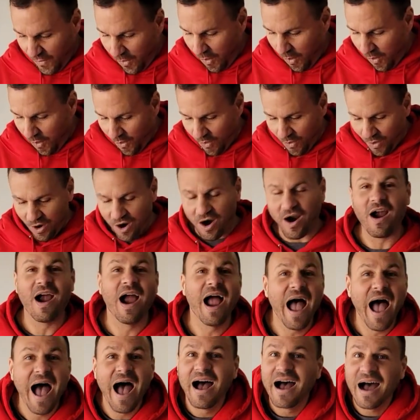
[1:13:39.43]
Four.
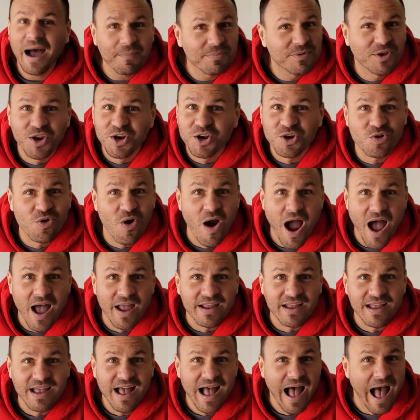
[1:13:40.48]
I'm going to
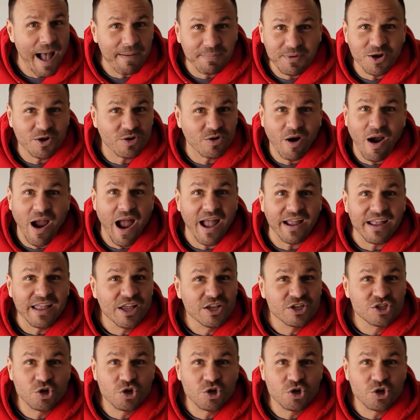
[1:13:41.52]
cry. I'm gonna cry.